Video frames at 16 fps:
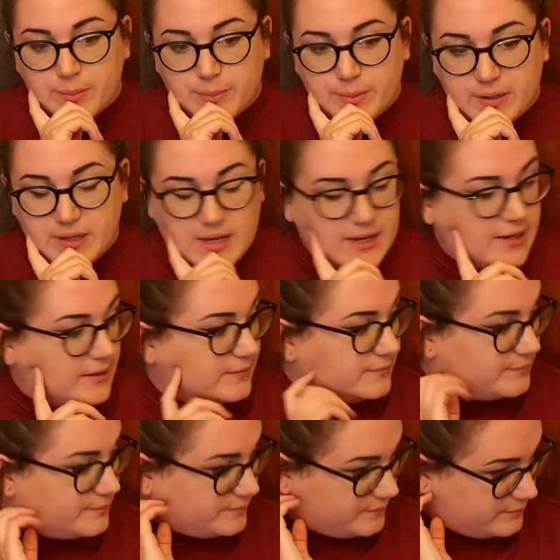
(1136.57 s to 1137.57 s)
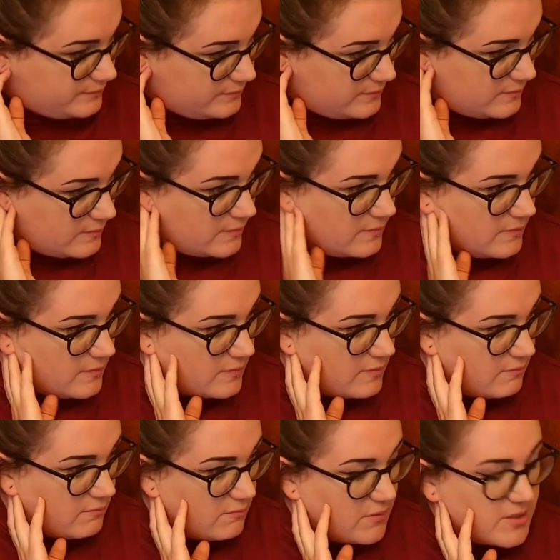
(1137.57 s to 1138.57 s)
yeah,
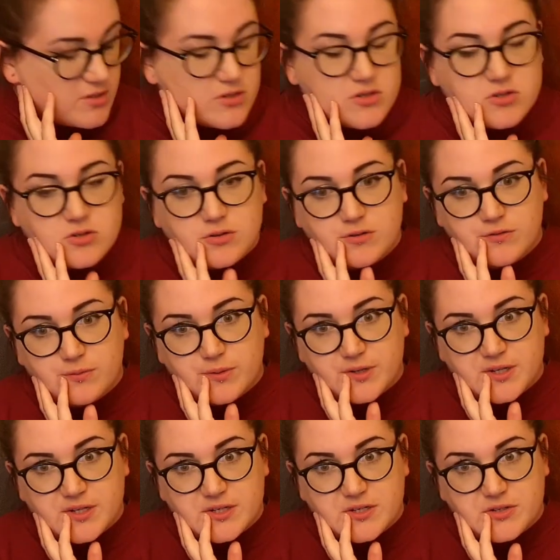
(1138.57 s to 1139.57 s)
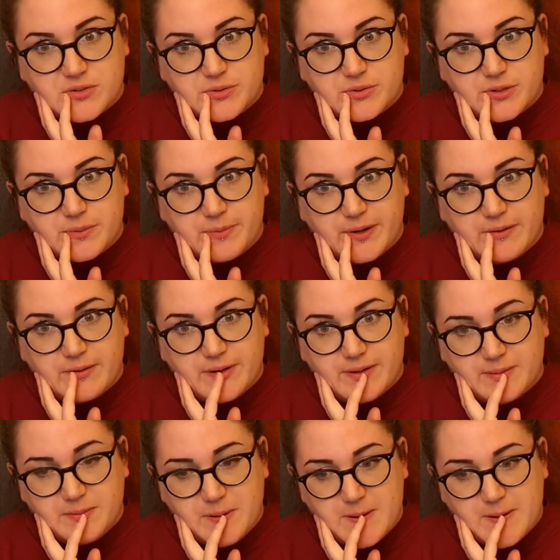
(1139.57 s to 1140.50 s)
I just sort of wanted to talk about it